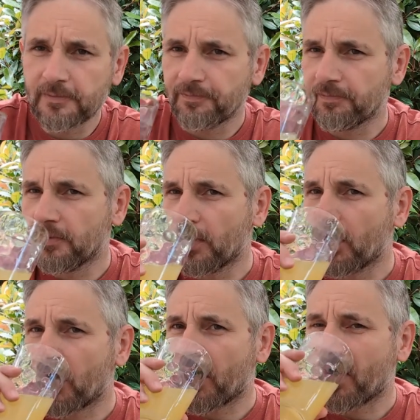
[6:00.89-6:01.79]

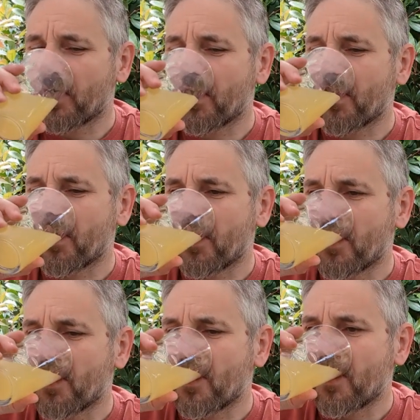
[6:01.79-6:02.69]

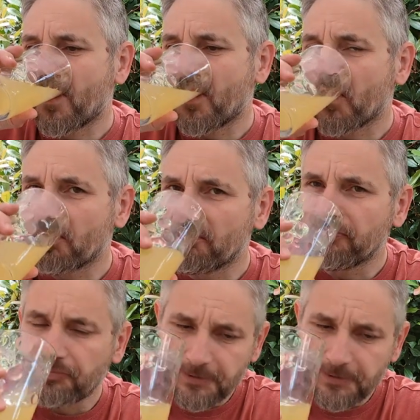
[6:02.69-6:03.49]
(silence)